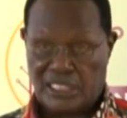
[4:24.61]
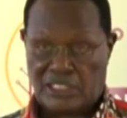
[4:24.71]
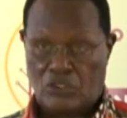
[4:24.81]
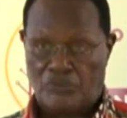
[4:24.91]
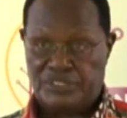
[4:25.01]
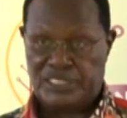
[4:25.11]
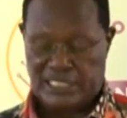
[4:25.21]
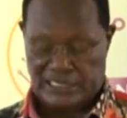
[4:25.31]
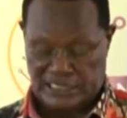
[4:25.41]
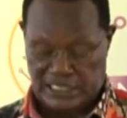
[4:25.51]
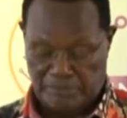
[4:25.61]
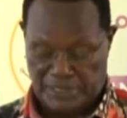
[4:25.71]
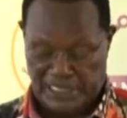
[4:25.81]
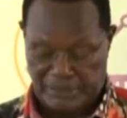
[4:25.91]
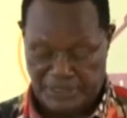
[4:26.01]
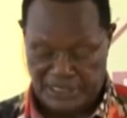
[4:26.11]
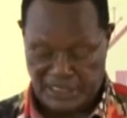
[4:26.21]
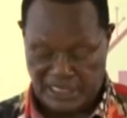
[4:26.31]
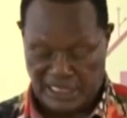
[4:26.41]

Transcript: the COVID 19 pandemic,